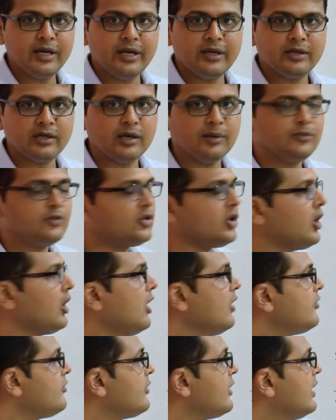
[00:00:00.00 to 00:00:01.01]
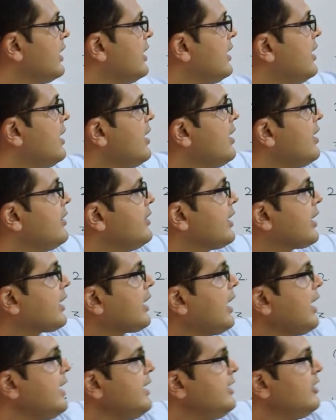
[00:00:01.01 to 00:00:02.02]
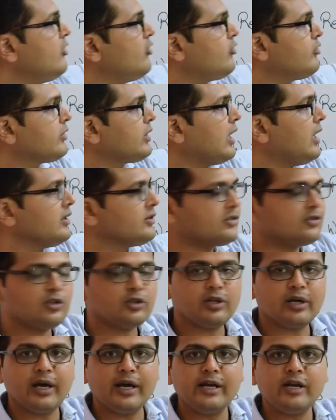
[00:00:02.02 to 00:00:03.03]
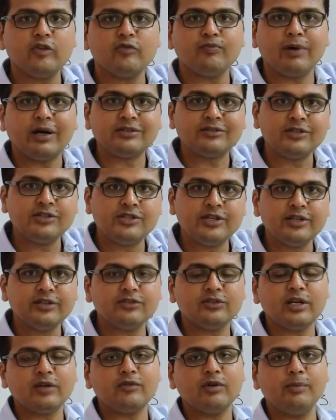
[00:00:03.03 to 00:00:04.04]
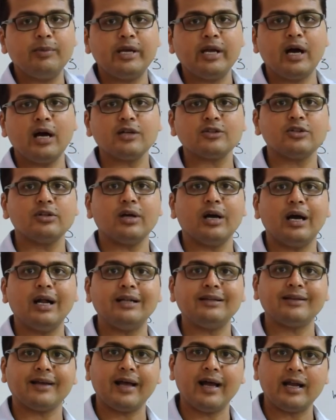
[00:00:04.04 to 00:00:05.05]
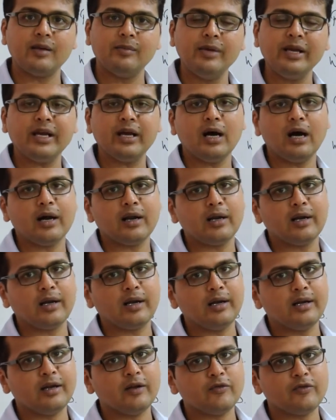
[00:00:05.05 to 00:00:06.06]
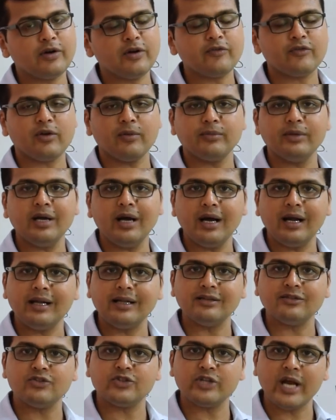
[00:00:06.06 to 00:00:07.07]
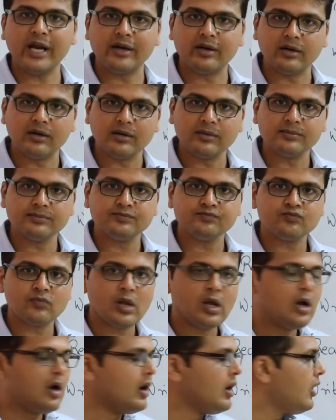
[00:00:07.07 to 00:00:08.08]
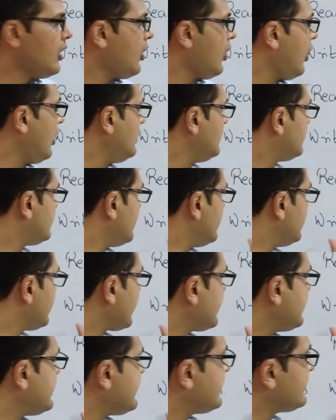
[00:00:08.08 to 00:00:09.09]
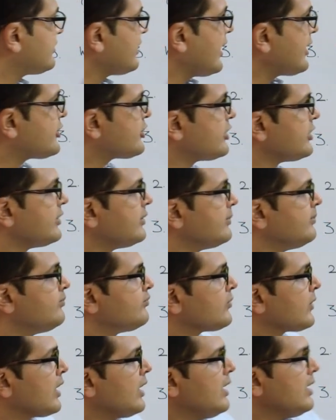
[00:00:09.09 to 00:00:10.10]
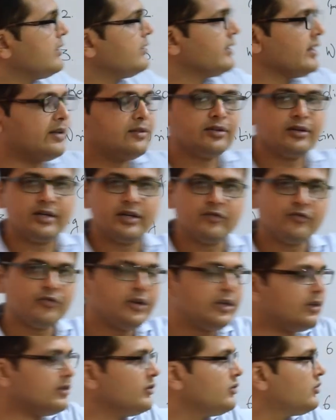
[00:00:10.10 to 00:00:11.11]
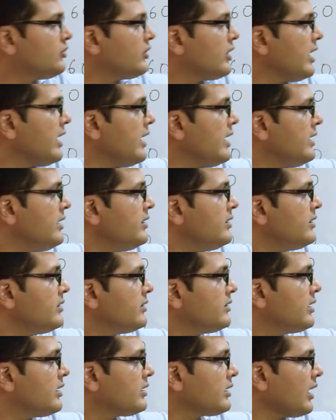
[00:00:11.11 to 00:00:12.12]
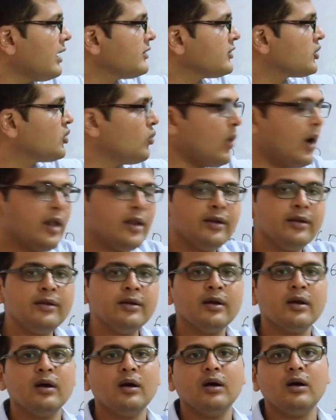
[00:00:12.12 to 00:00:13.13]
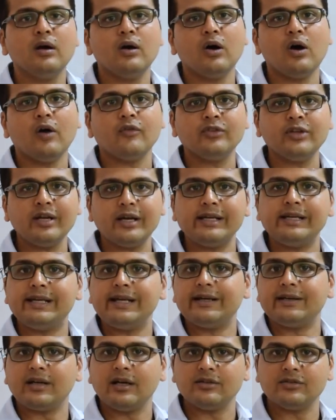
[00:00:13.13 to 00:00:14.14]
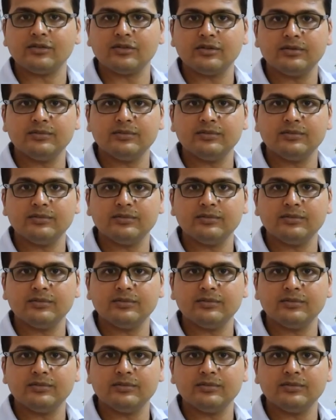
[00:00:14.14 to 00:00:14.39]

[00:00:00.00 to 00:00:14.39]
in terms of the kind of tasks or the kind of passages that will be asked on the Ielts Academic are a little different from the Ielts General. Also in the writing section, there is a difference in the task 1 of the writing task,